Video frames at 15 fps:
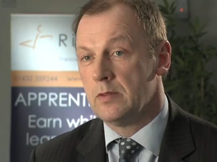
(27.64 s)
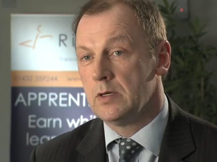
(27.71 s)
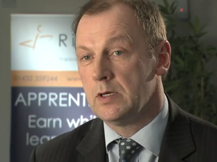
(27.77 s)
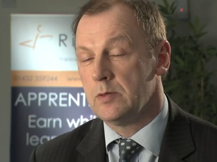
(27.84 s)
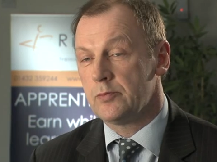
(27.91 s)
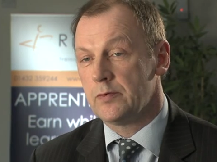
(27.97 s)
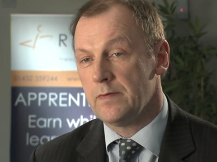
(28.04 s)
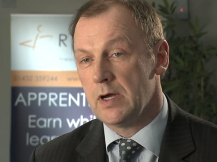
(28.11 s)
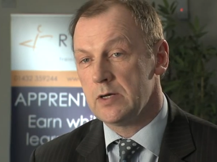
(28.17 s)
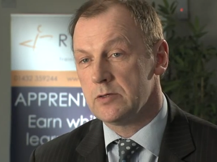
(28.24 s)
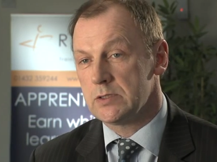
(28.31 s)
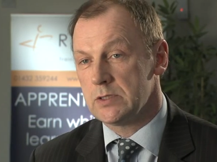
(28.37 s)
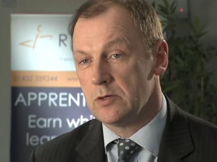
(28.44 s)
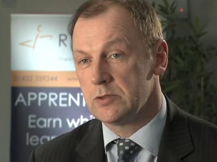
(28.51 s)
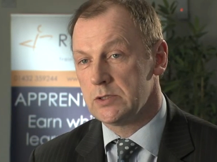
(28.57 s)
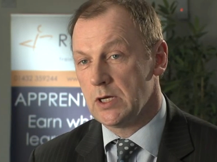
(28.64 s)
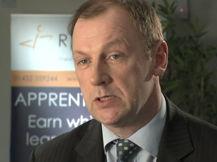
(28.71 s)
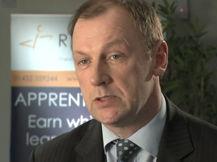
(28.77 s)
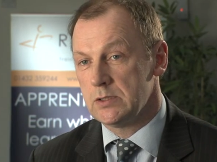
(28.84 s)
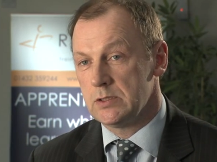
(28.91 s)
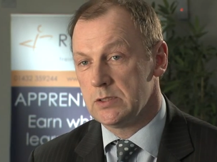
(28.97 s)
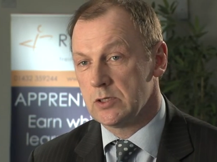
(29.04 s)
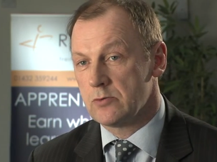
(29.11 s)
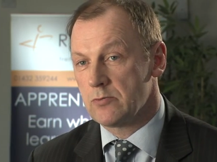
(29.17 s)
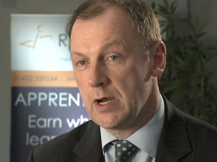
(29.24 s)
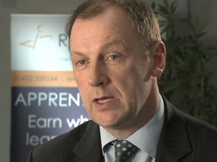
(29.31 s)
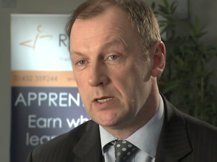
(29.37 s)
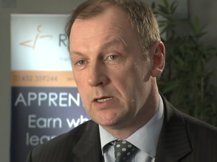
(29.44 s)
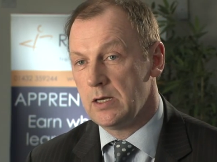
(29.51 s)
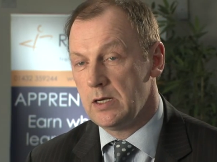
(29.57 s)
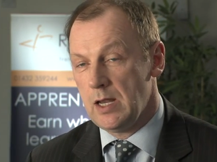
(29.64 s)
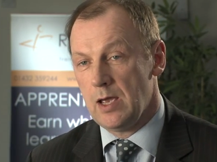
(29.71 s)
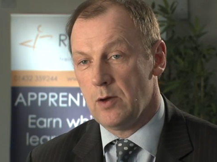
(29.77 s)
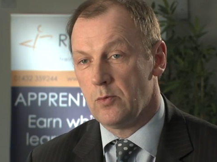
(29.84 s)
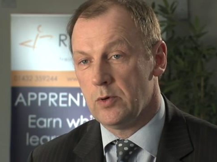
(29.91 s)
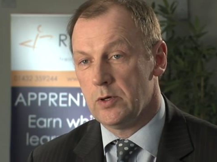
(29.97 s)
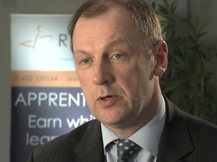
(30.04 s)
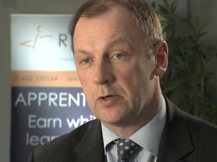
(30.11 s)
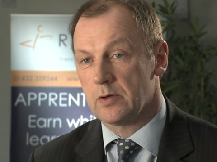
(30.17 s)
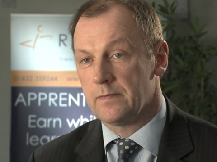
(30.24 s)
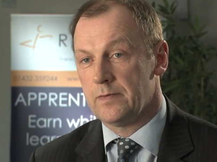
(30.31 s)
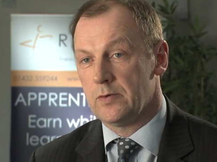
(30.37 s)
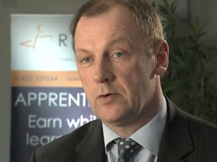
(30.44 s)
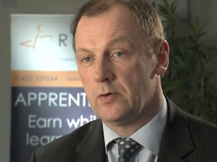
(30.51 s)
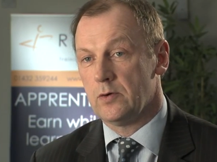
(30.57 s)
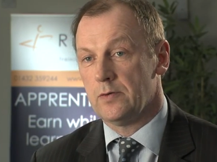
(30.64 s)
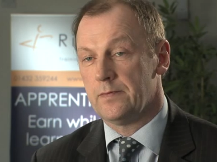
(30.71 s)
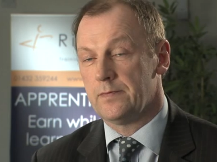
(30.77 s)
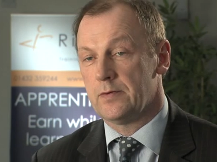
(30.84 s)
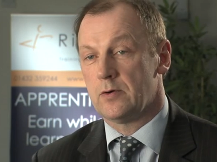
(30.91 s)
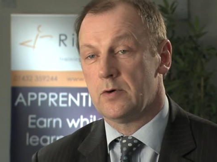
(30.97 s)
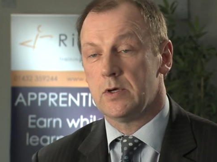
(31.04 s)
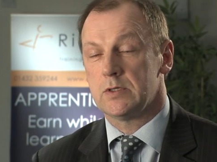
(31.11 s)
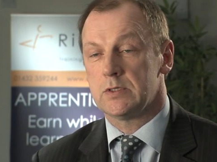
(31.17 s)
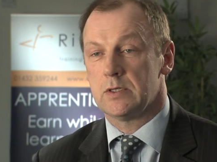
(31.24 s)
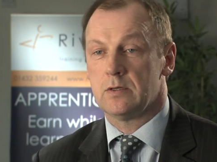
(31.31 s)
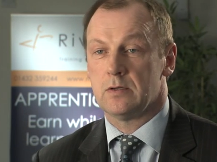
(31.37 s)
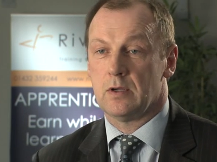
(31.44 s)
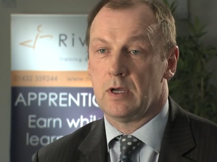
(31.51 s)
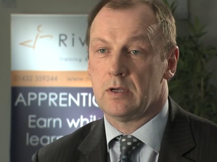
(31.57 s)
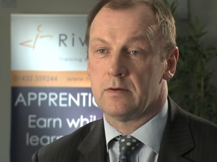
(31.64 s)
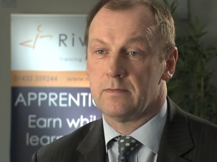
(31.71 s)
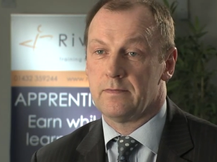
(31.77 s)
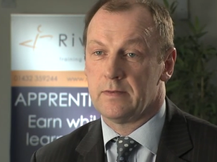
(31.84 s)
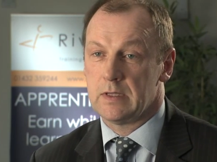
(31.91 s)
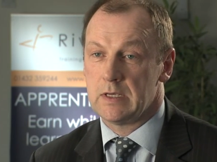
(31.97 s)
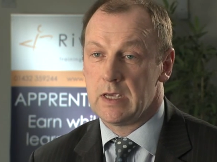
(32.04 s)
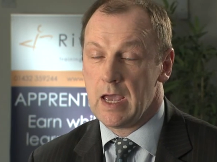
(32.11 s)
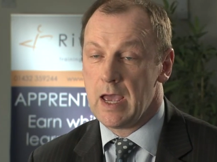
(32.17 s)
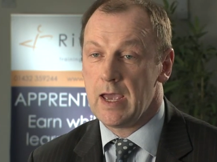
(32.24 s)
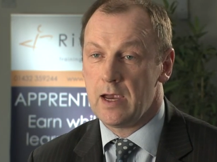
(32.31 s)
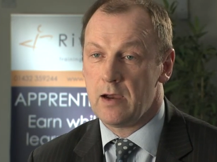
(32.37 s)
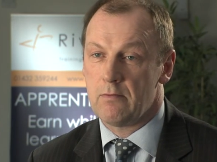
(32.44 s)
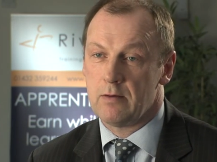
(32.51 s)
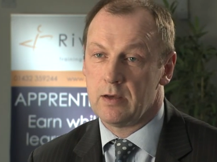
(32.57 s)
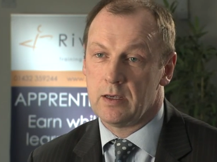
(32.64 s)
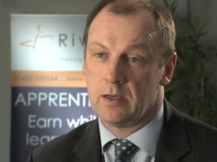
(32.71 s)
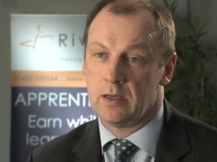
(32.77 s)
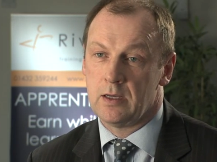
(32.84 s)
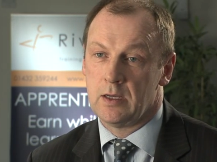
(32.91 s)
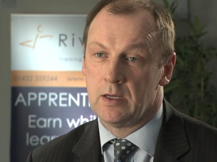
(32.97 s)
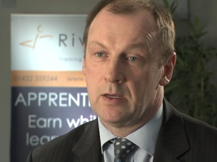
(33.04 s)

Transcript: The Provider Association is a great network for us and for the area